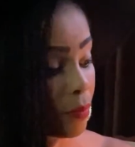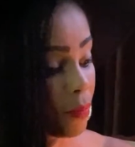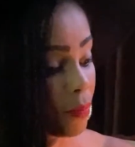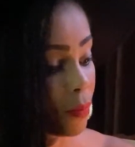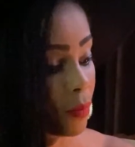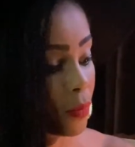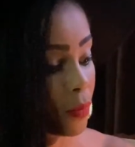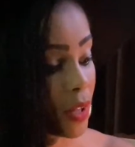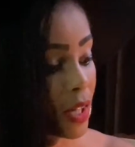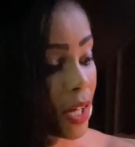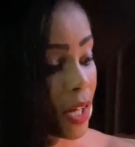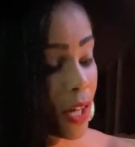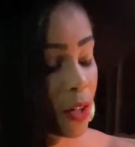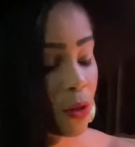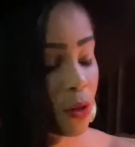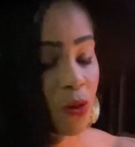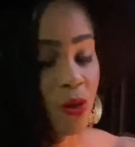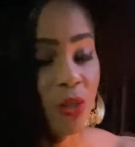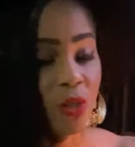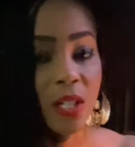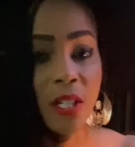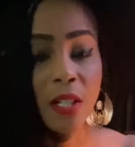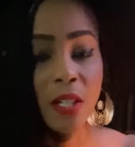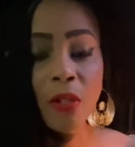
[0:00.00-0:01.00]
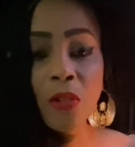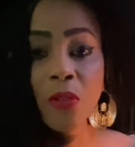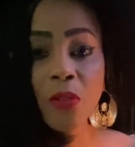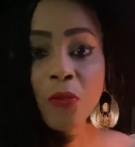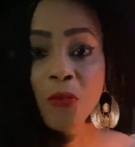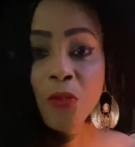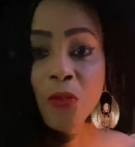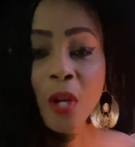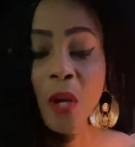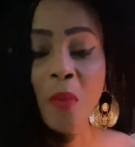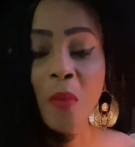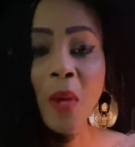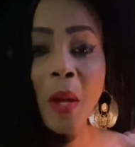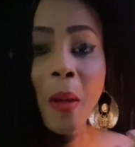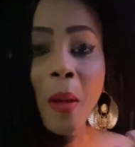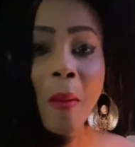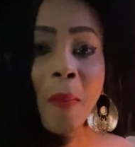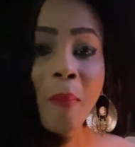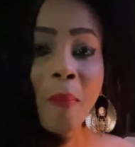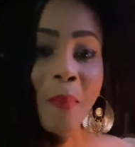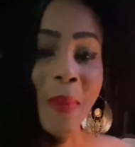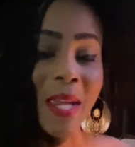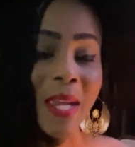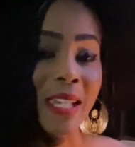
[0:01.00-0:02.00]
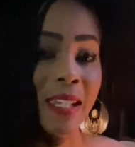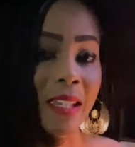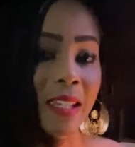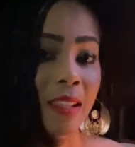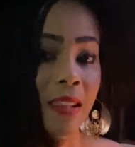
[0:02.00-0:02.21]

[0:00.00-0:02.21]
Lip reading: the energy from making